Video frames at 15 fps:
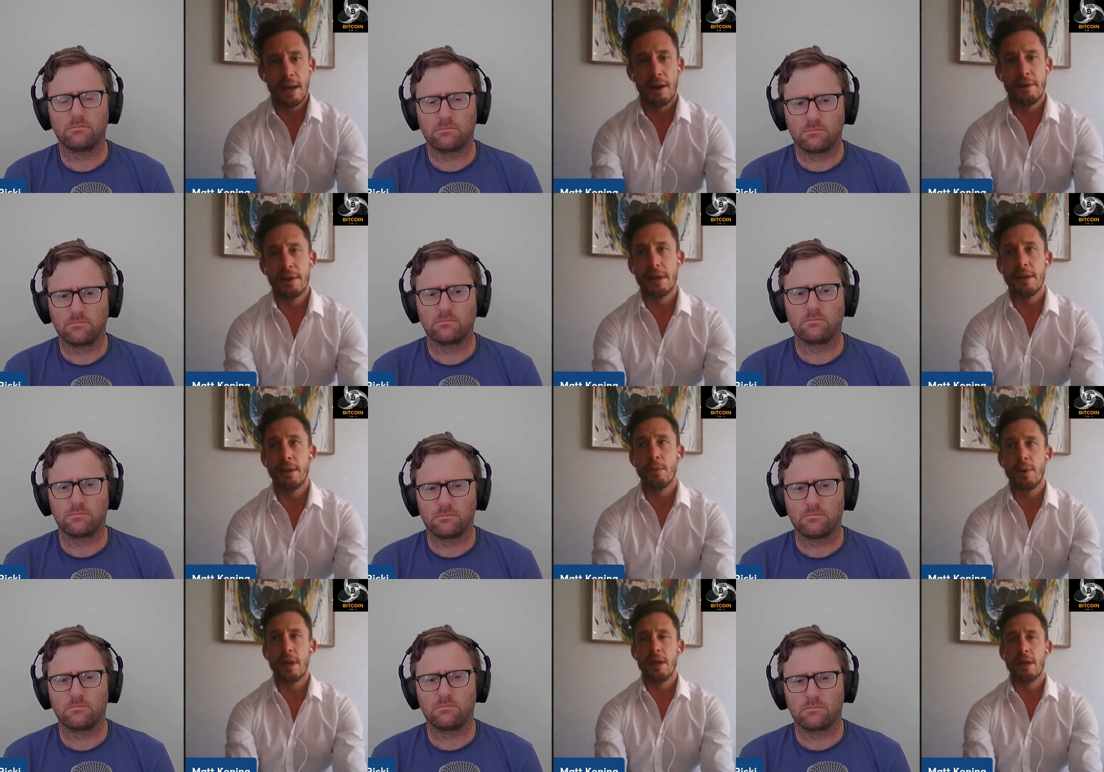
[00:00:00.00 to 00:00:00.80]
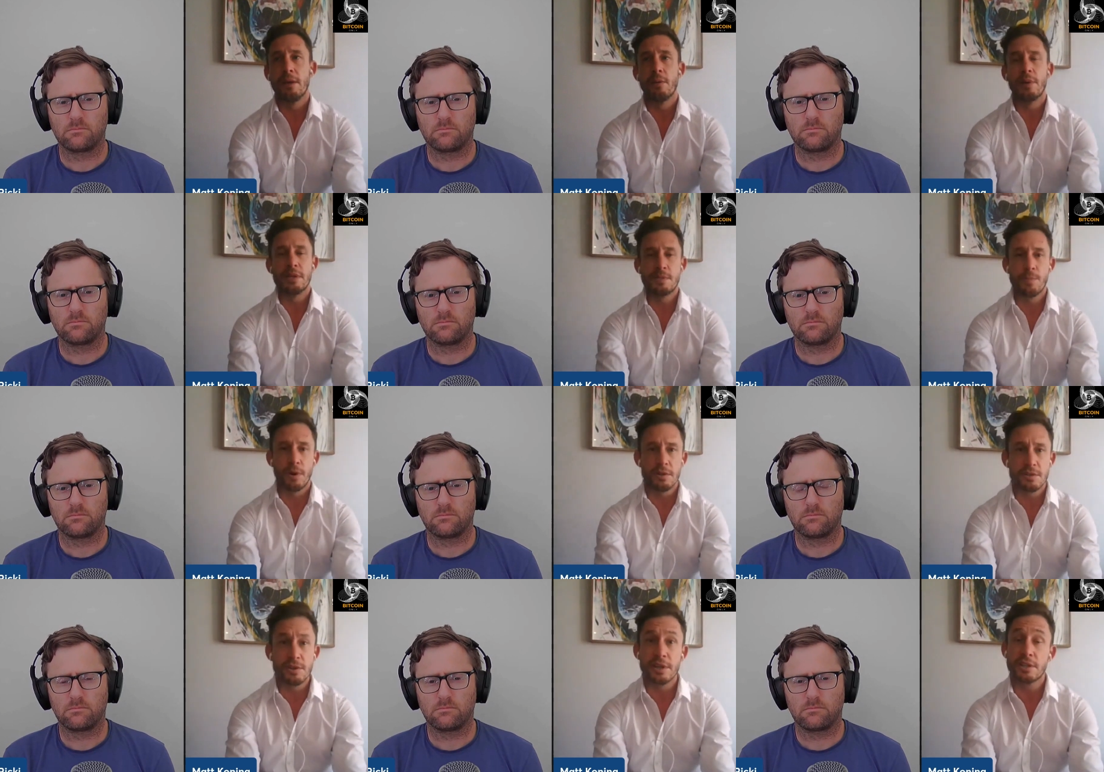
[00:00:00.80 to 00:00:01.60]
Speaker 1: currently we we
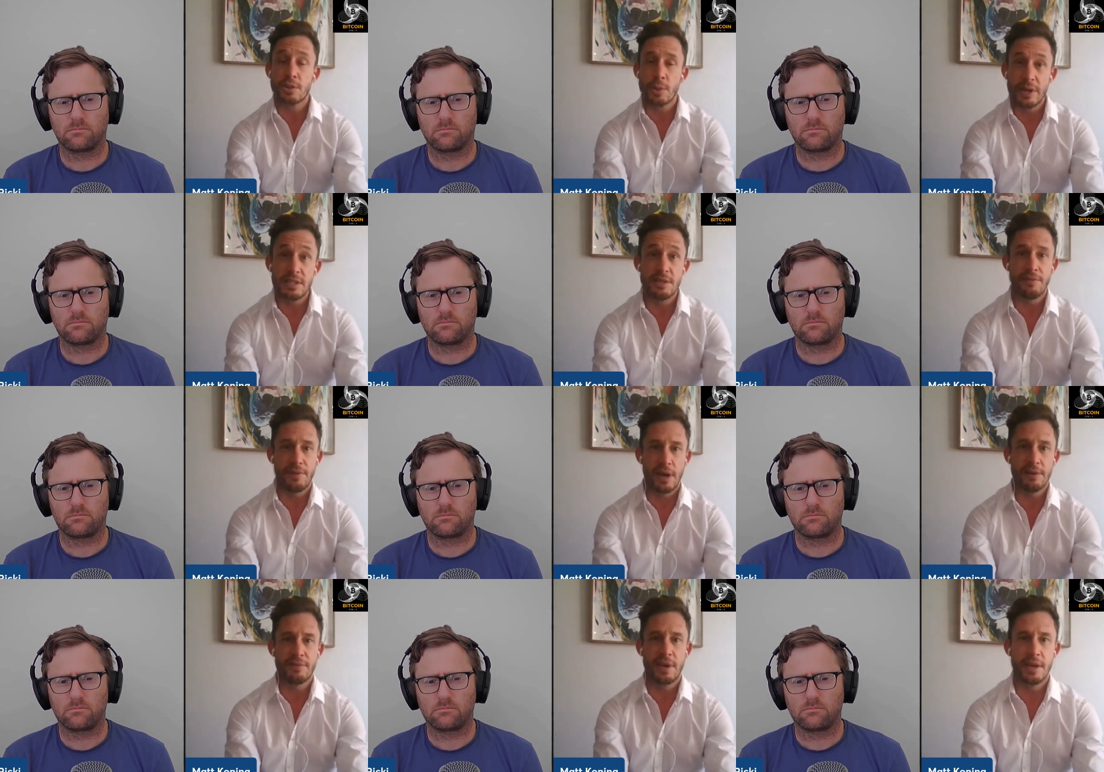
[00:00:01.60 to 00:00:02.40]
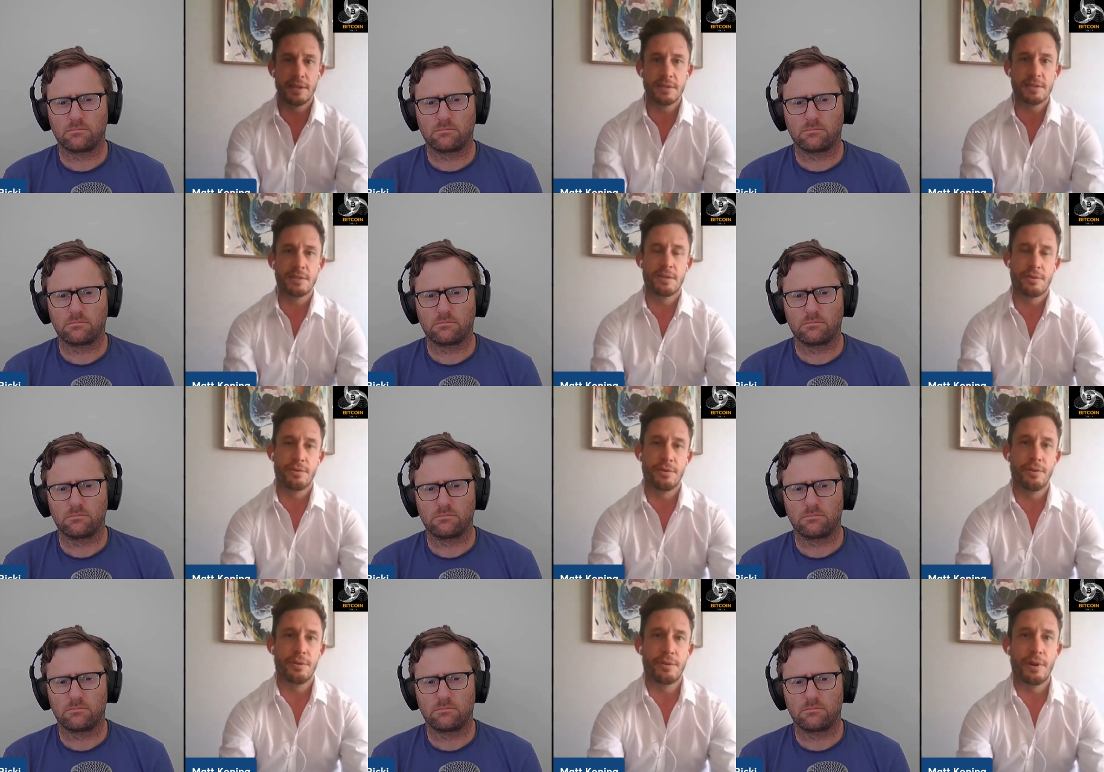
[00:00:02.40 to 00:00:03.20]
sponsoring 25 kids
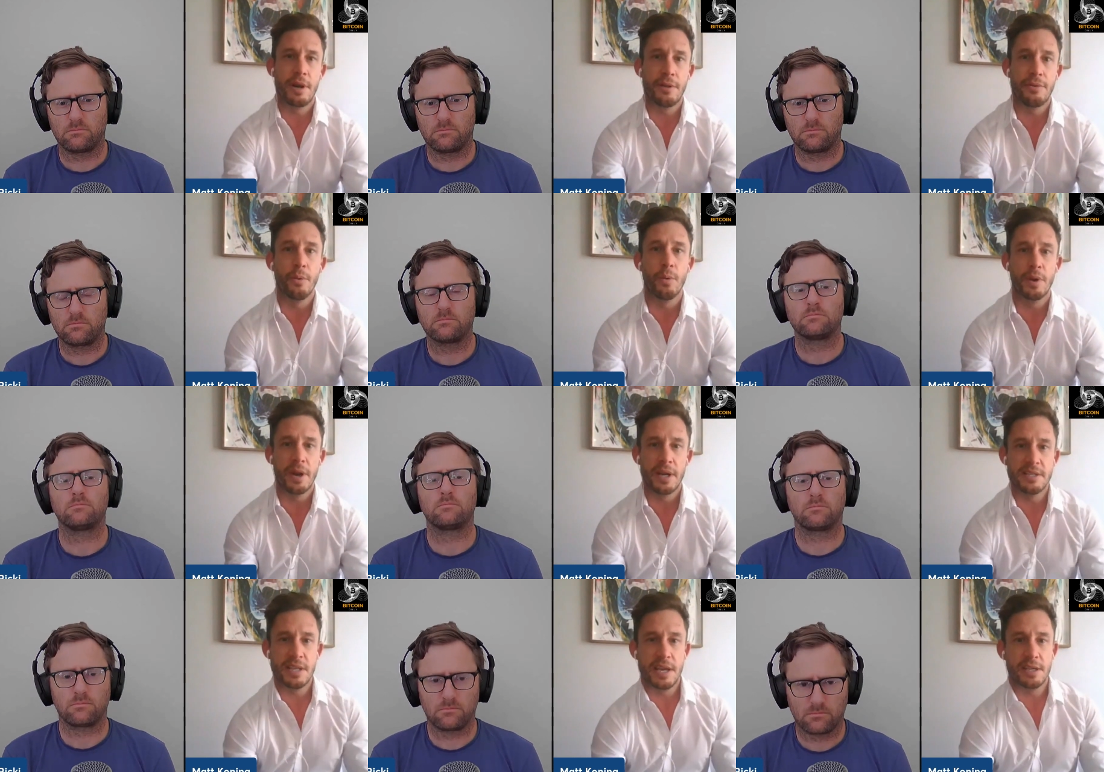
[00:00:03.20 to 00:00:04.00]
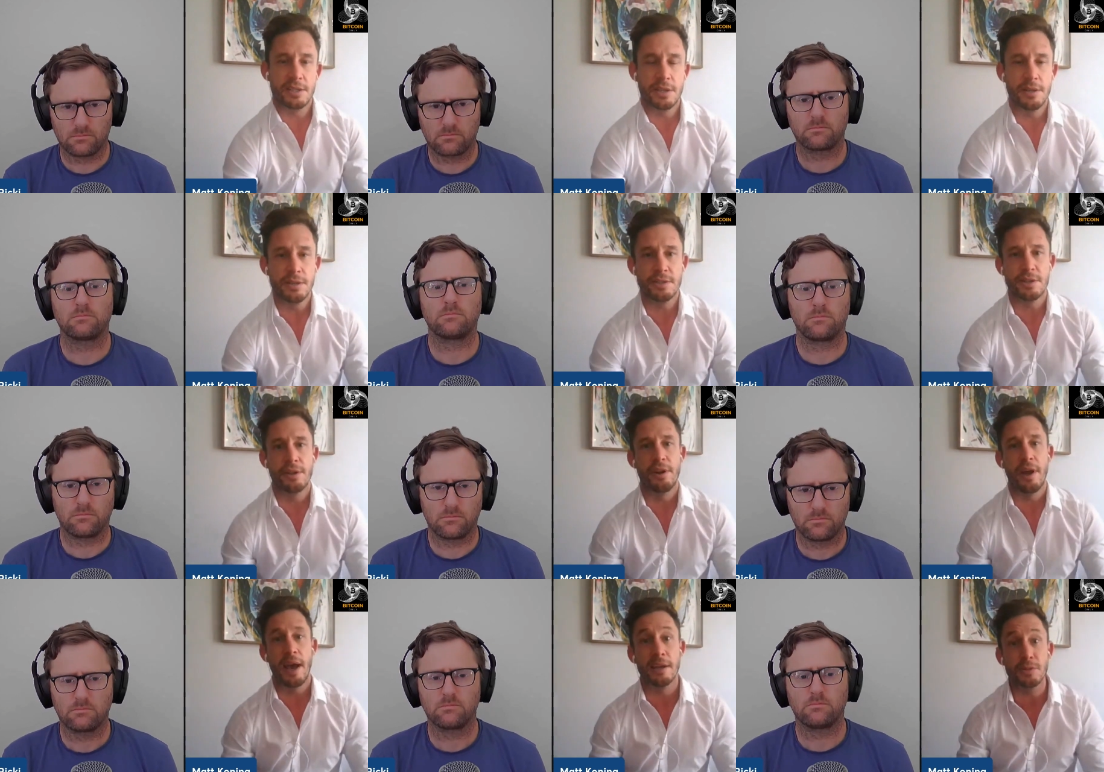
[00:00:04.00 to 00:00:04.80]
through throughout the organization so
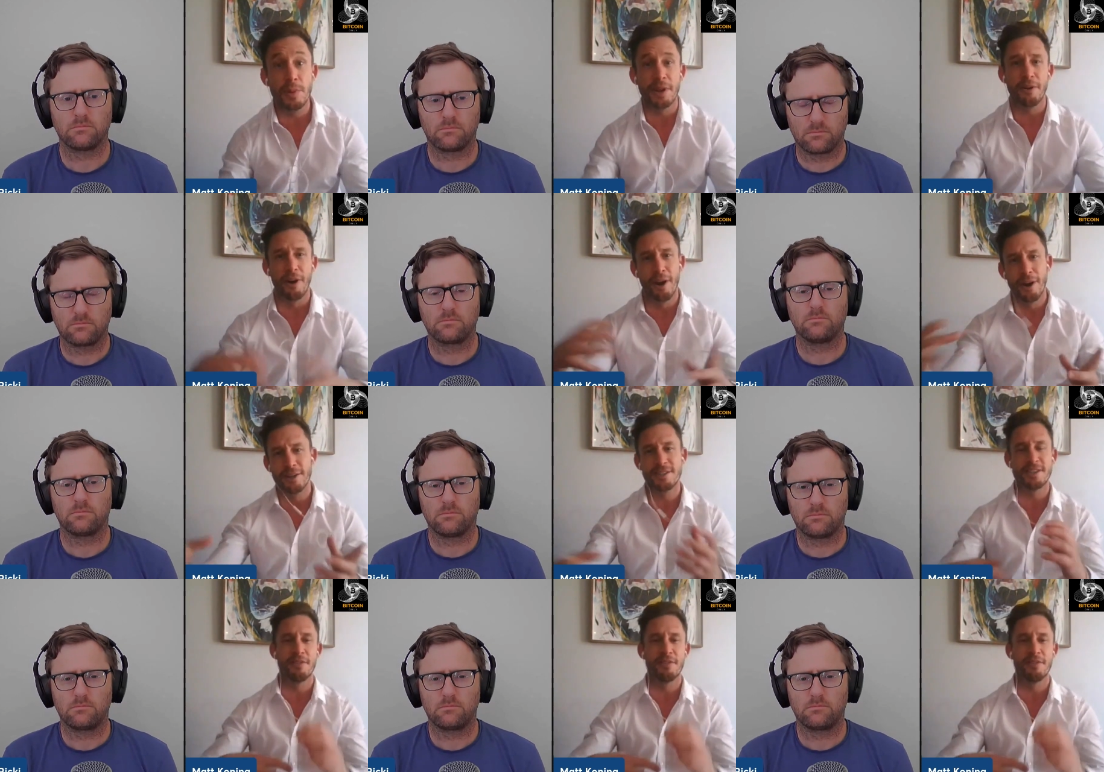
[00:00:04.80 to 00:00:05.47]
you know as we grow it's